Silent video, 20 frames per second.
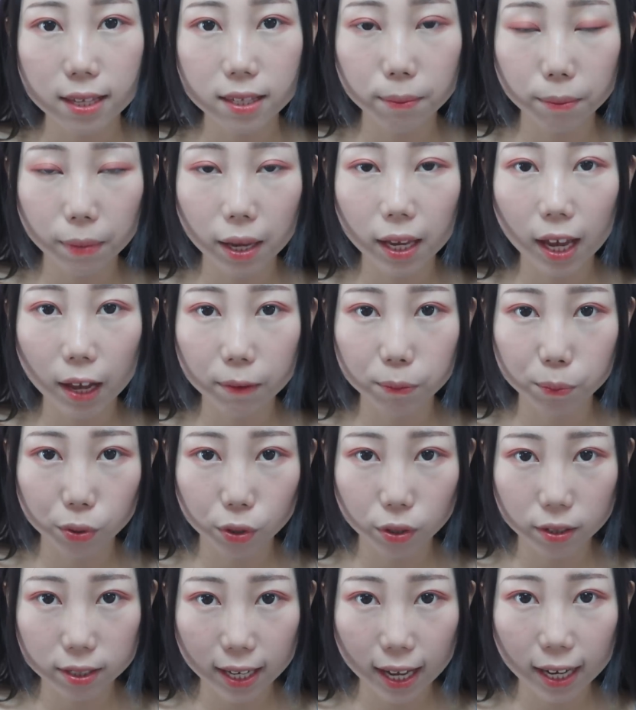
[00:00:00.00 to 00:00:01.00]
This makeup
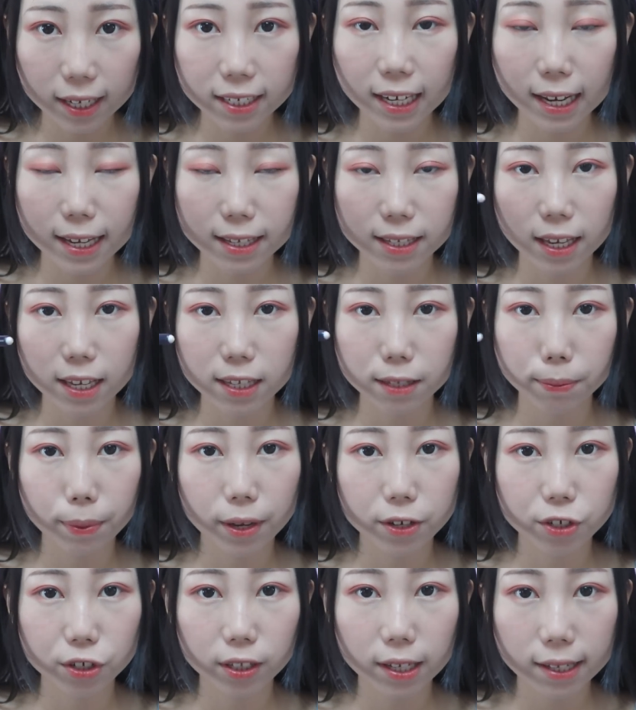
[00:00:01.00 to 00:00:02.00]
product is
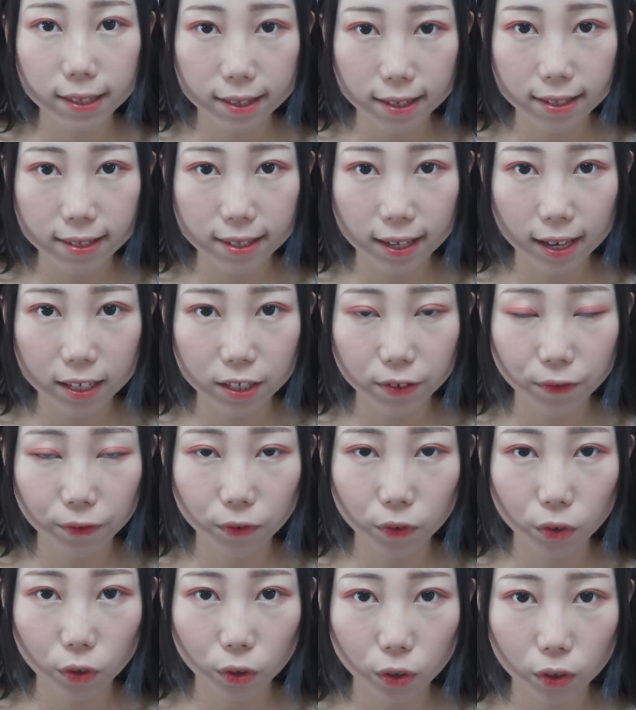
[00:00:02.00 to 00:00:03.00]
especially designed
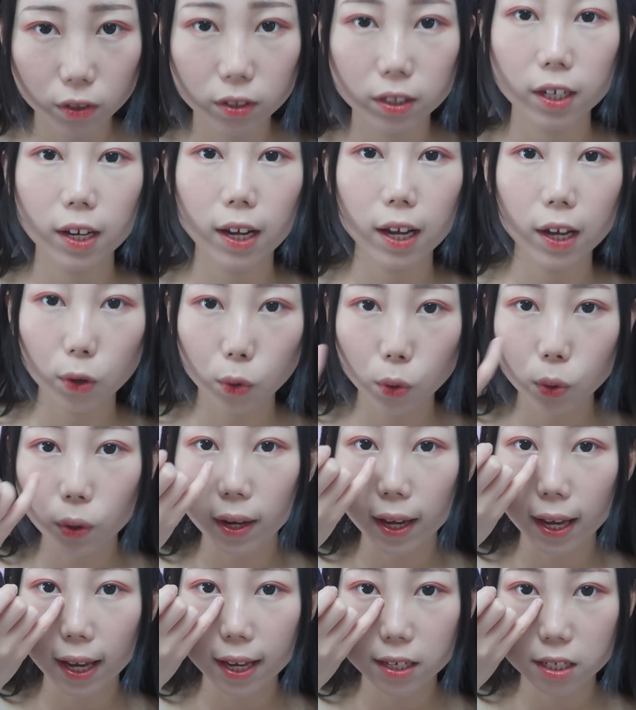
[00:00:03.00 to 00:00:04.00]
for
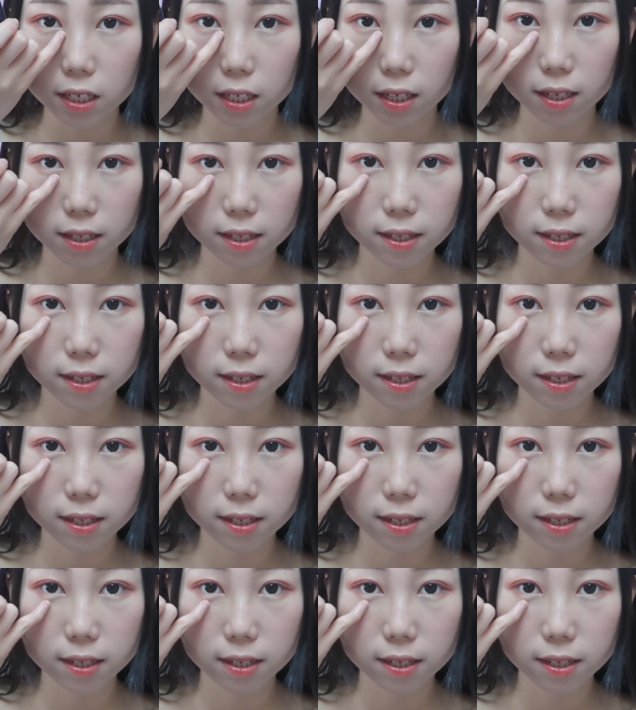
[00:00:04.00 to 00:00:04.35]
create